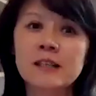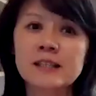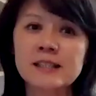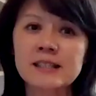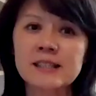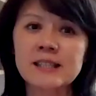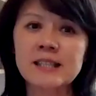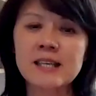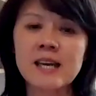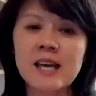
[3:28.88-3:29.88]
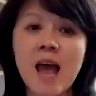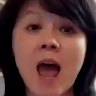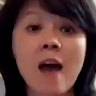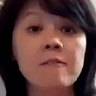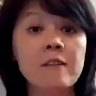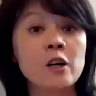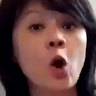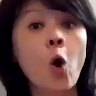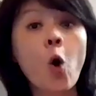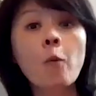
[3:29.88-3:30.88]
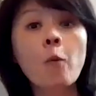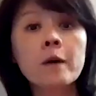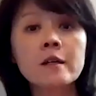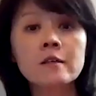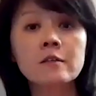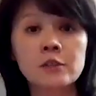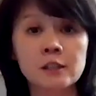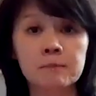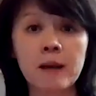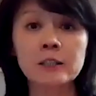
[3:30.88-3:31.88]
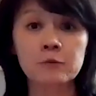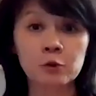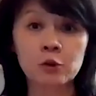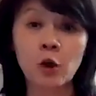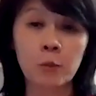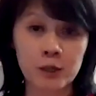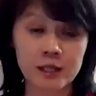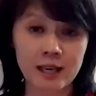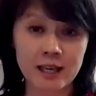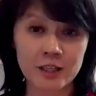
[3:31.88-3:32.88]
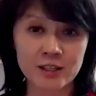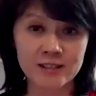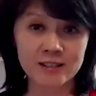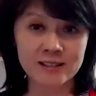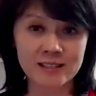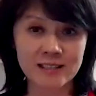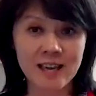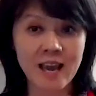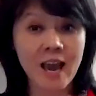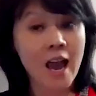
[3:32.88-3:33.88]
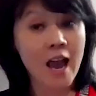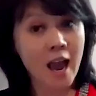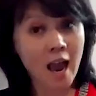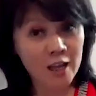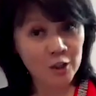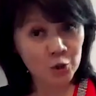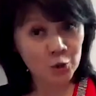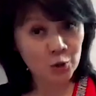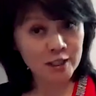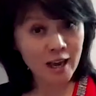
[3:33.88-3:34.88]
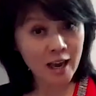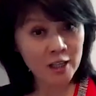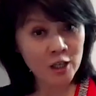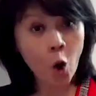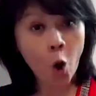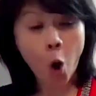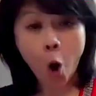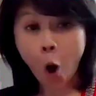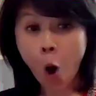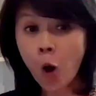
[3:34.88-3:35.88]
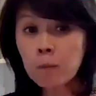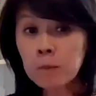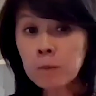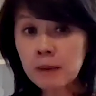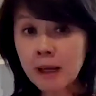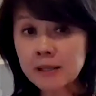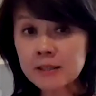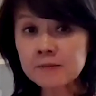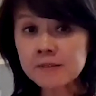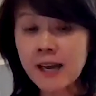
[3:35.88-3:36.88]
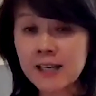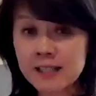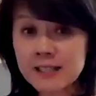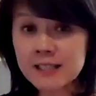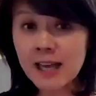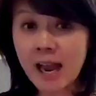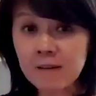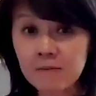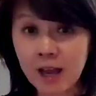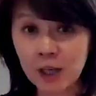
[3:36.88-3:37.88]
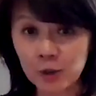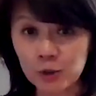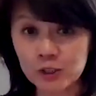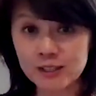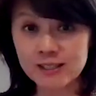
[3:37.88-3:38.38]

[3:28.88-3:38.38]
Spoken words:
First, have an open, respectful communication. Ensure that all perspectives are heard and valued.